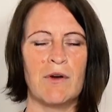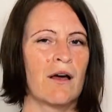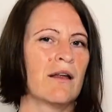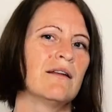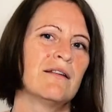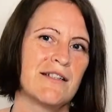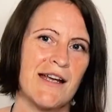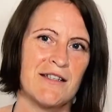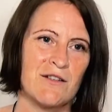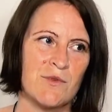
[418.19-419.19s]
but the
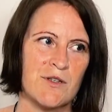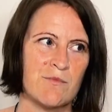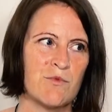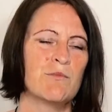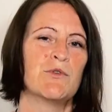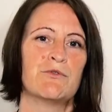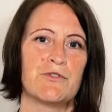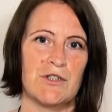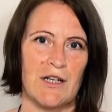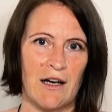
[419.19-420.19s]
danger was
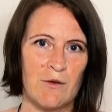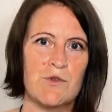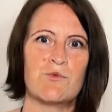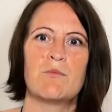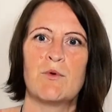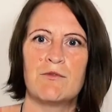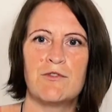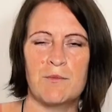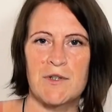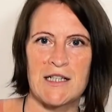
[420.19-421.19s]
removed. I was
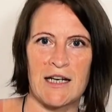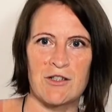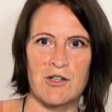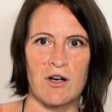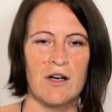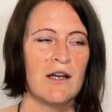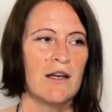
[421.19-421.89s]
removed from the danger.